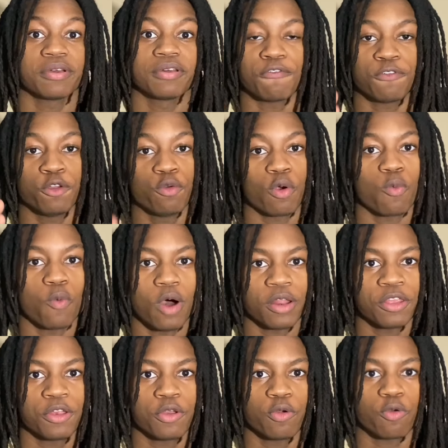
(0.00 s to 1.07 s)
If you are
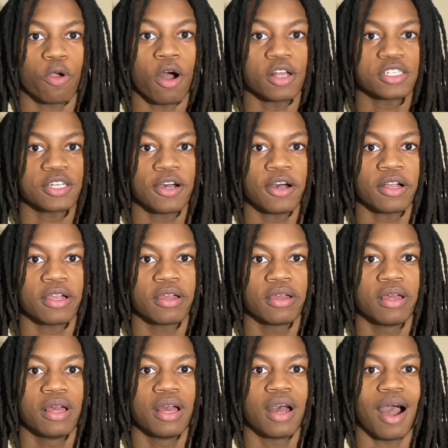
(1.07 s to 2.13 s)
wanting to do crosstalk,
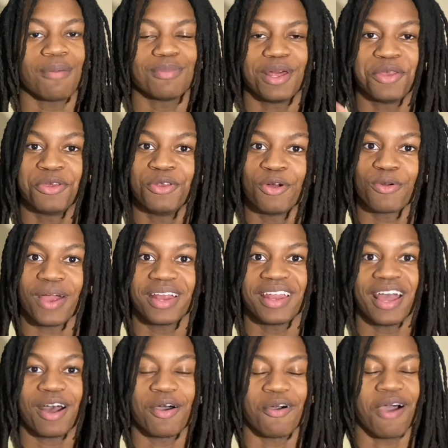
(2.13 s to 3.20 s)
I'm letting you know right
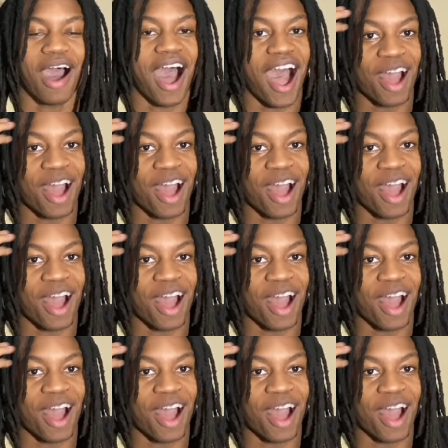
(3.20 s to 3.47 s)
now,